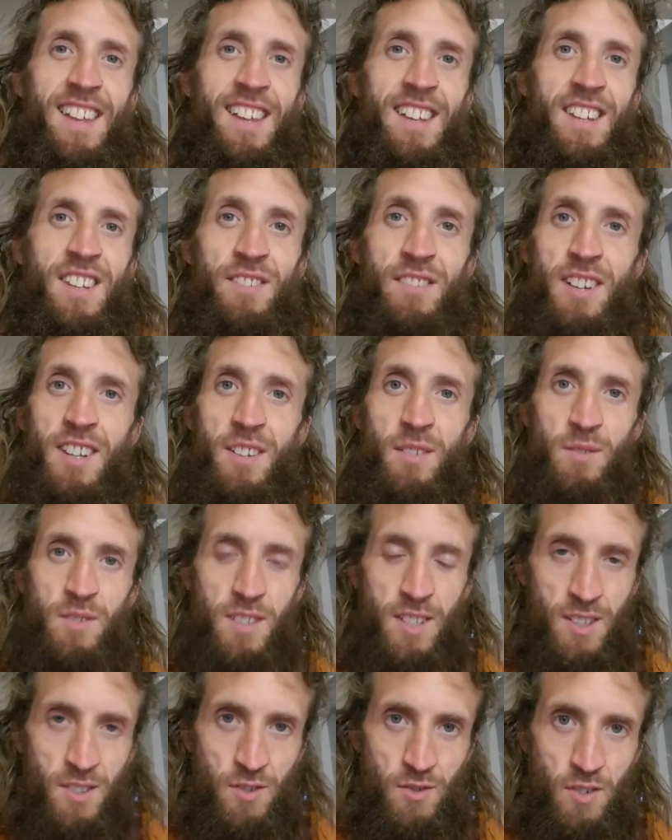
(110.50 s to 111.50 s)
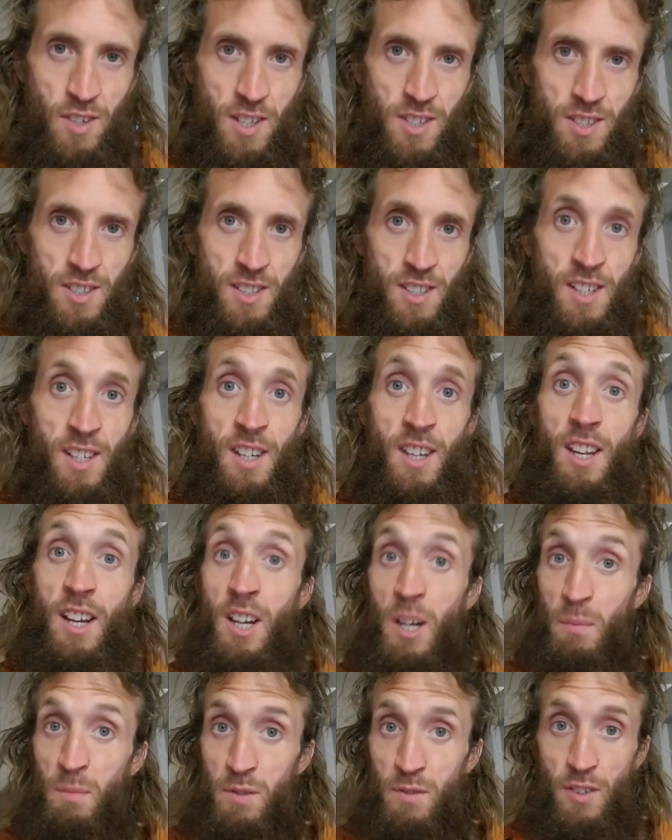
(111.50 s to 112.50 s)
And if anyone's interested in any
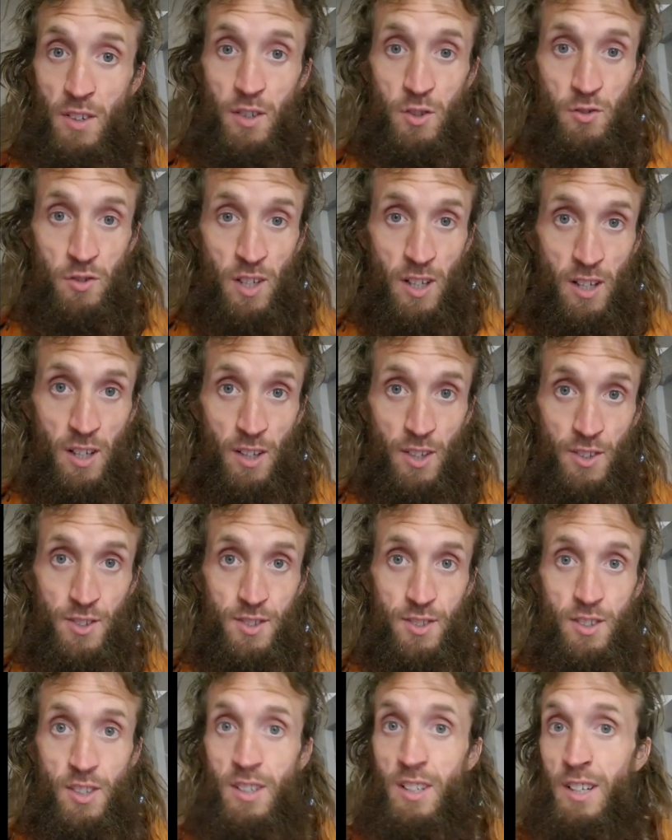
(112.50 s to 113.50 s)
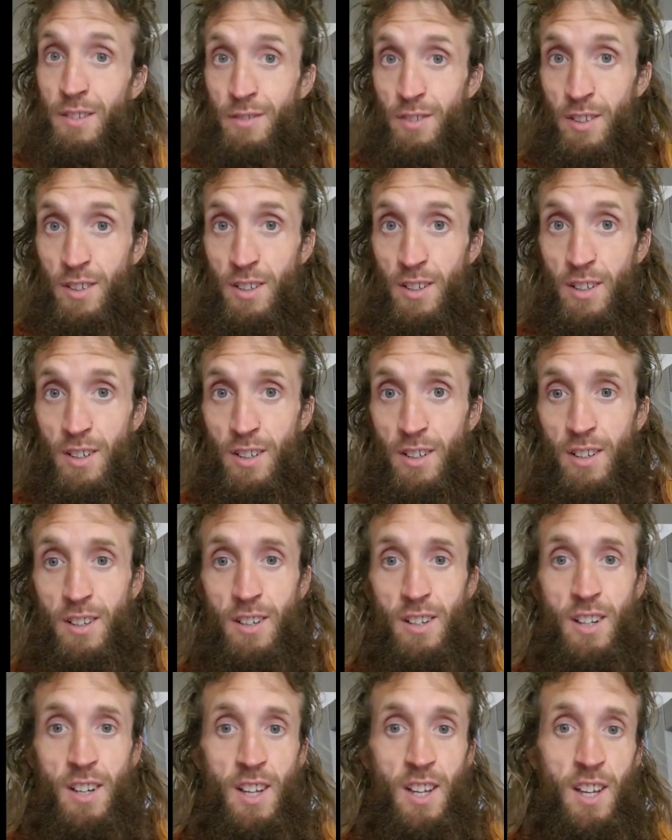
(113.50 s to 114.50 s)
herbs for your adrenals, your liver,
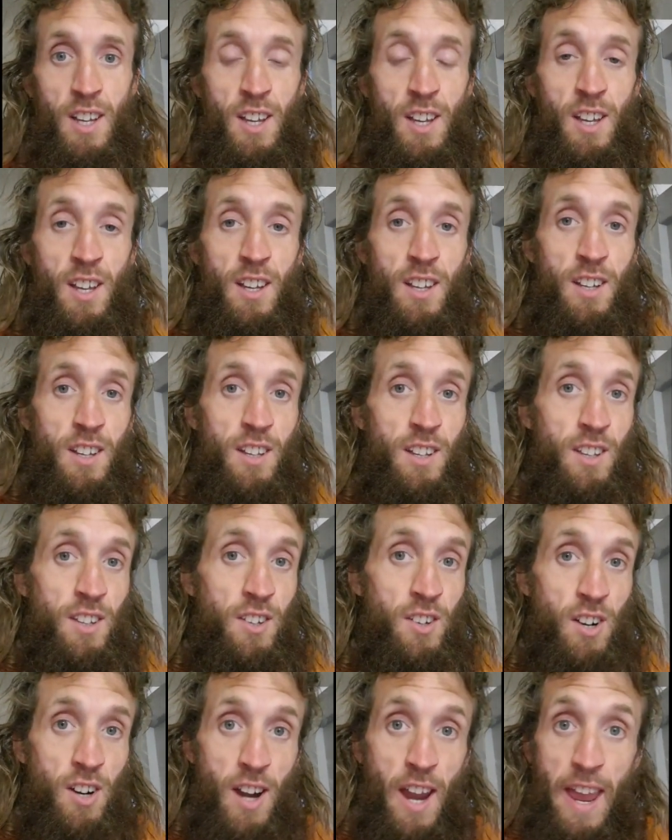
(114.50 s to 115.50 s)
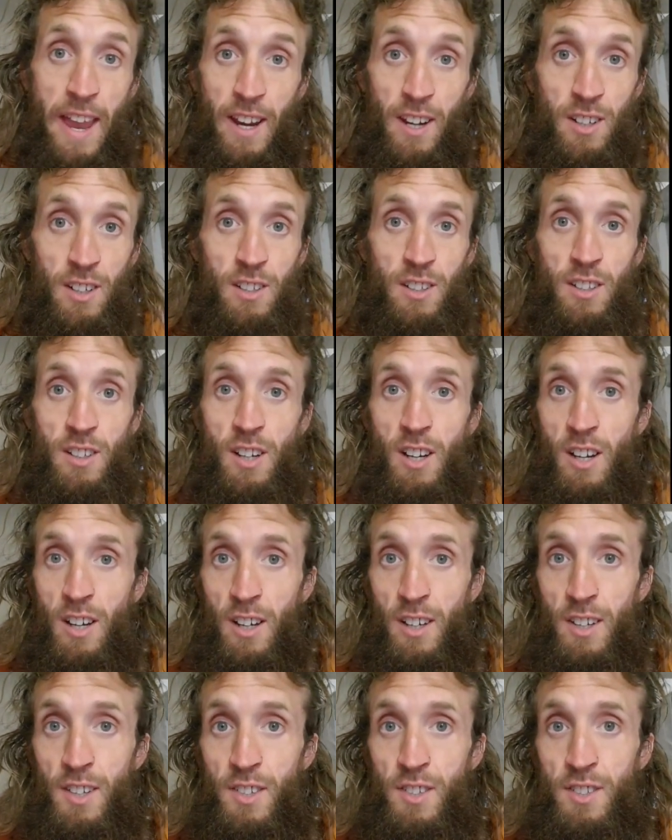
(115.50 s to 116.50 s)
your your hair, your
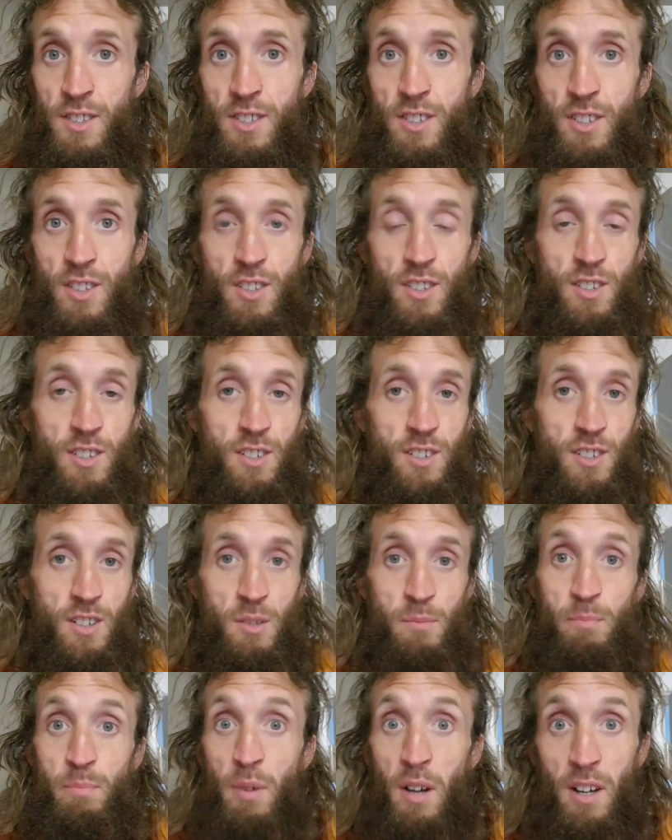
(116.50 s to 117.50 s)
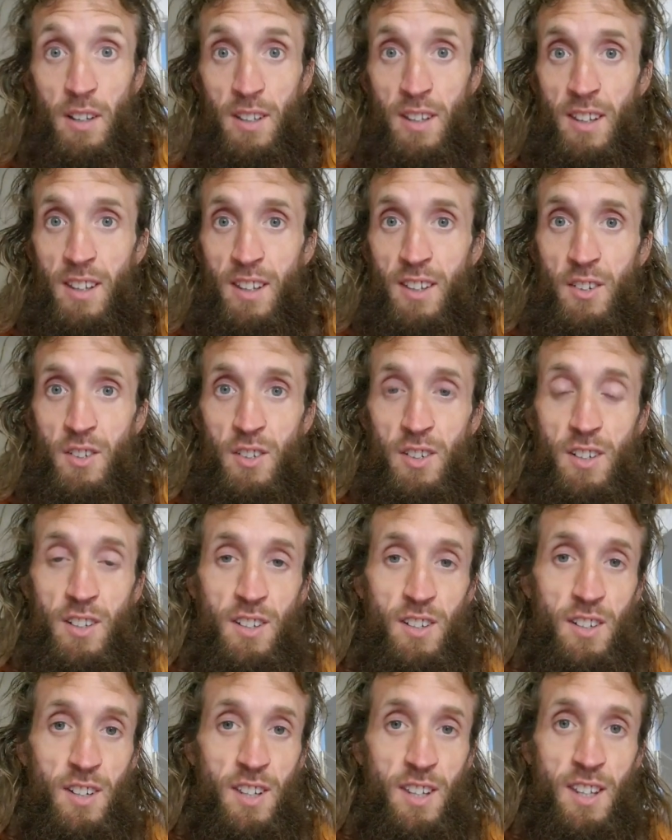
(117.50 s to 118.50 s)
eyes, your your body,
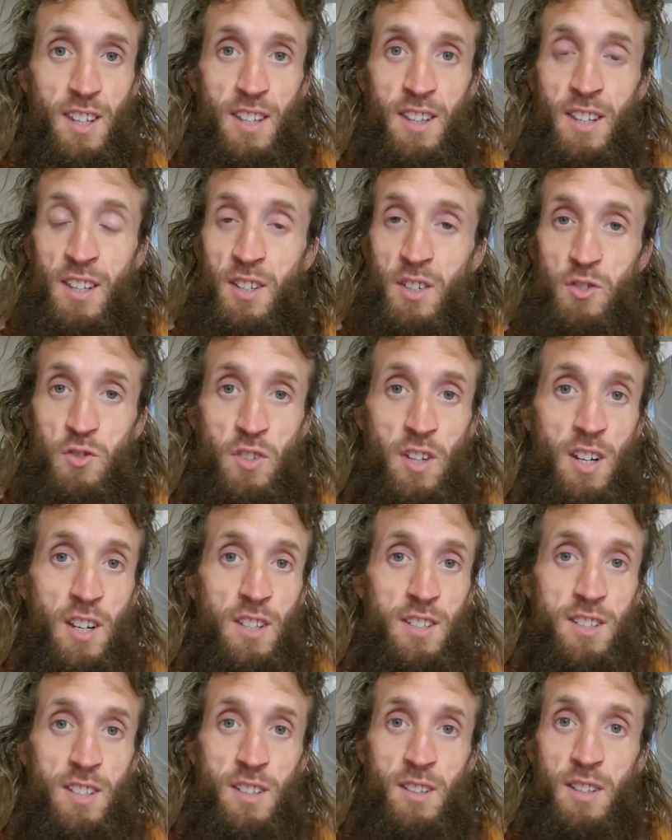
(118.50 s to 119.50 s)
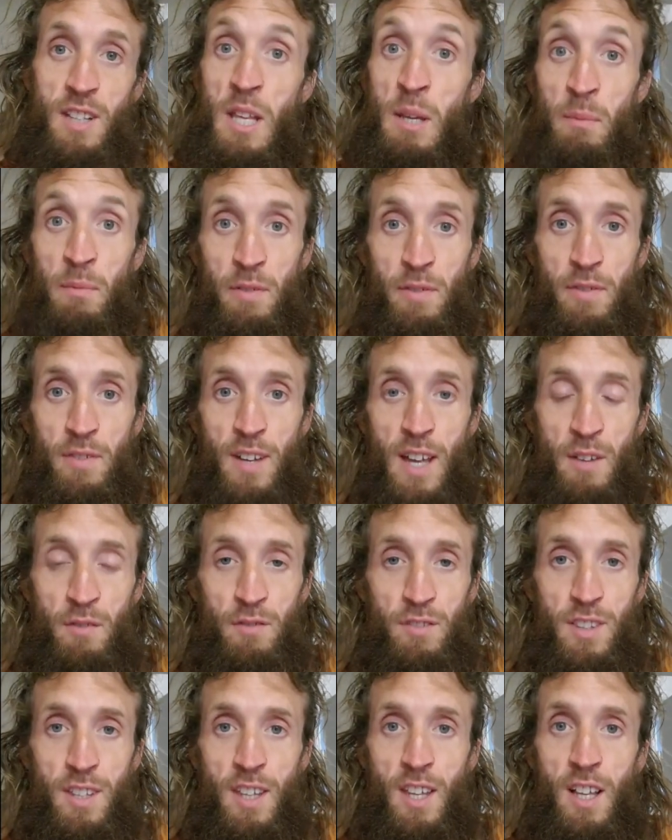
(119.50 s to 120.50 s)
your kidney and adrenals and lymph,
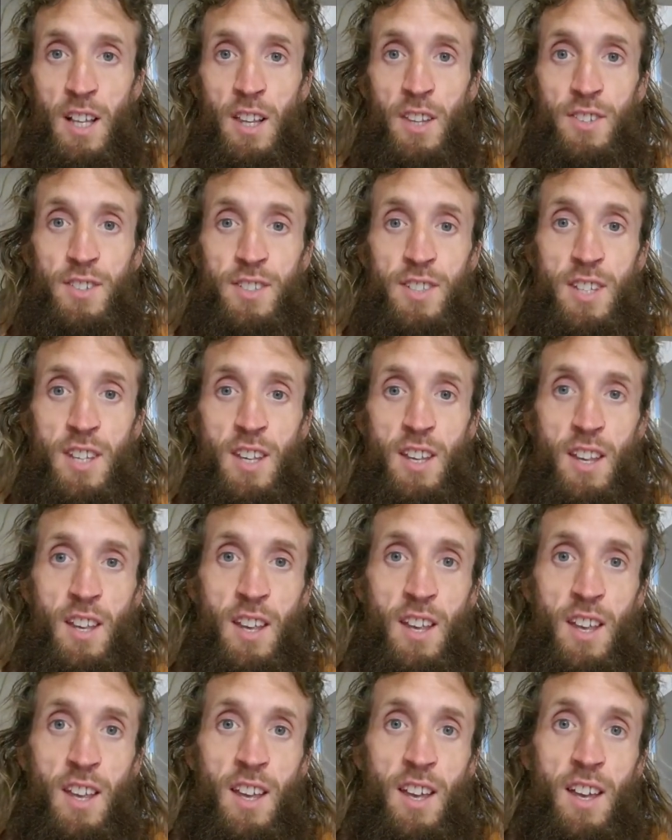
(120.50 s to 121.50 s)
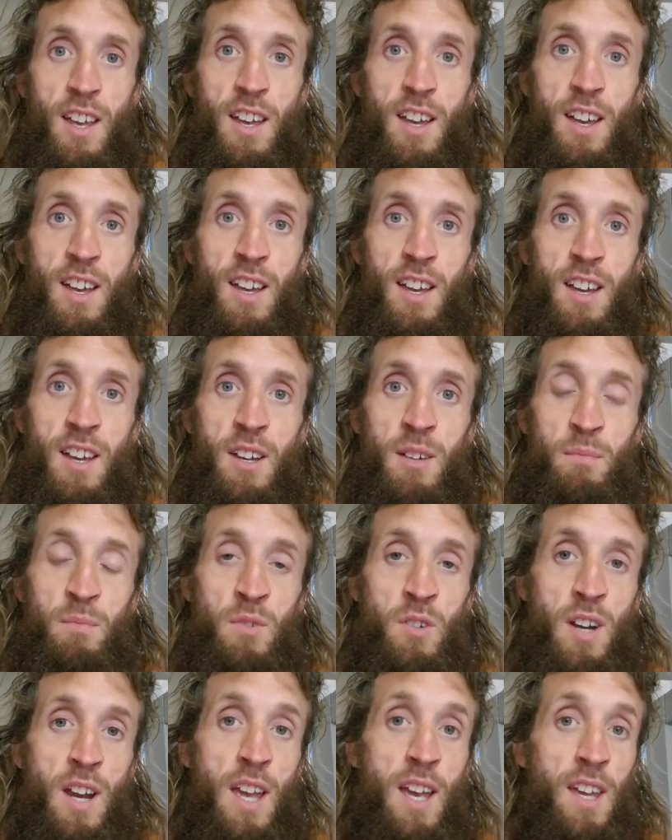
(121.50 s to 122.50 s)
everything else, um, your